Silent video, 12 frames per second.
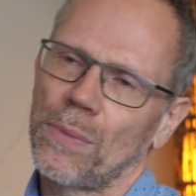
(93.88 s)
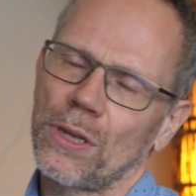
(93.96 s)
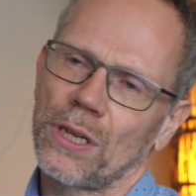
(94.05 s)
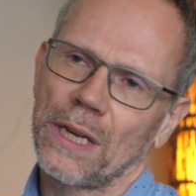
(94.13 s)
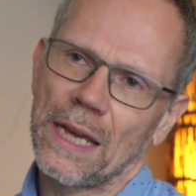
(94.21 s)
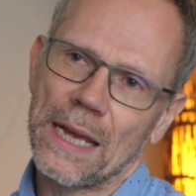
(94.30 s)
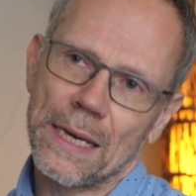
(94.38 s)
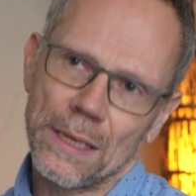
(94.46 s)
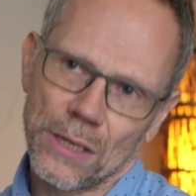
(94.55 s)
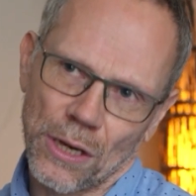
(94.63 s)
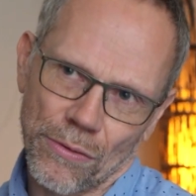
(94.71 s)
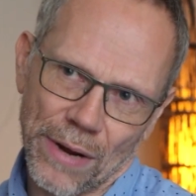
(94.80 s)
but an
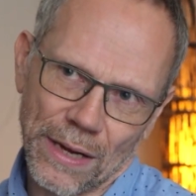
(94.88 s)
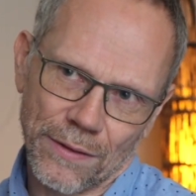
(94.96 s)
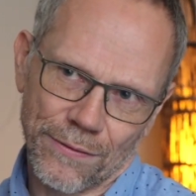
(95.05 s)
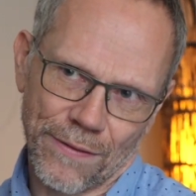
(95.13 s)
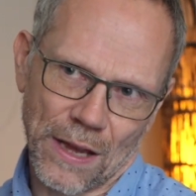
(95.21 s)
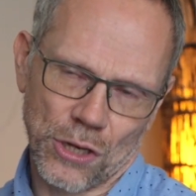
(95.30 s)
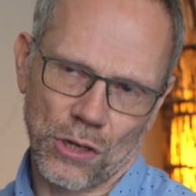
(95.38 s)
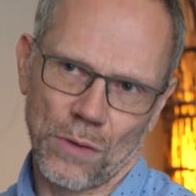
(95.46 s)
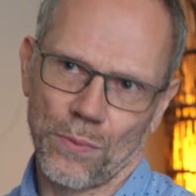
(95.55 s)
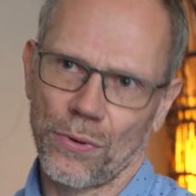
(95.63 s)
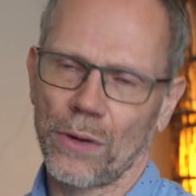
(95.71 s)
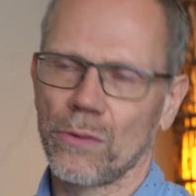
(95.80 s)
indirect fascial
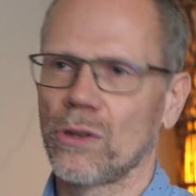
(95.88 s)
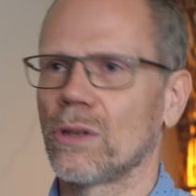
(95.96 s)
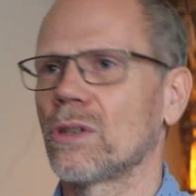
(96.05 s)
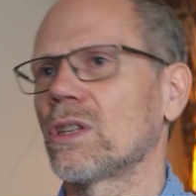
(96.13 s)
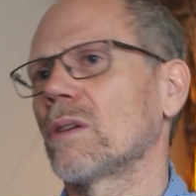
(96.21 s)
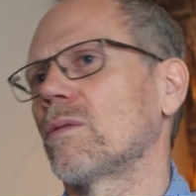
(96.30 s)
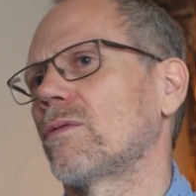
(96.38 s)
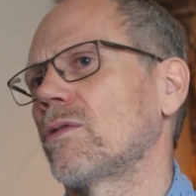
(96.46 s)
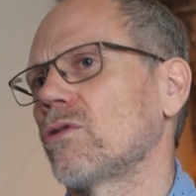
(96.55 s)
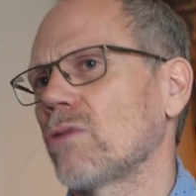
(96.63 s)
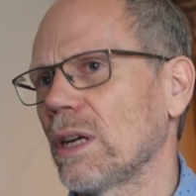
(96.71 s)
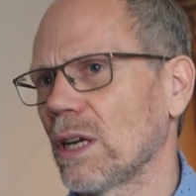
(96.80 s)
approach, and some of the
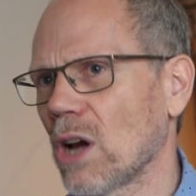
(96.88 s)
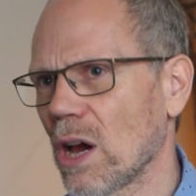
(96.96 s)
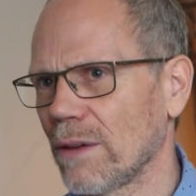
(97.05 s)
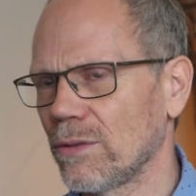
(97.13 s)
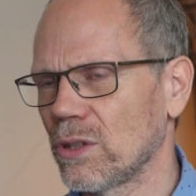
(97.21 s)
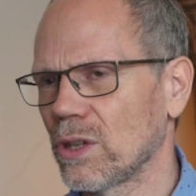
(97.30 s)
training I've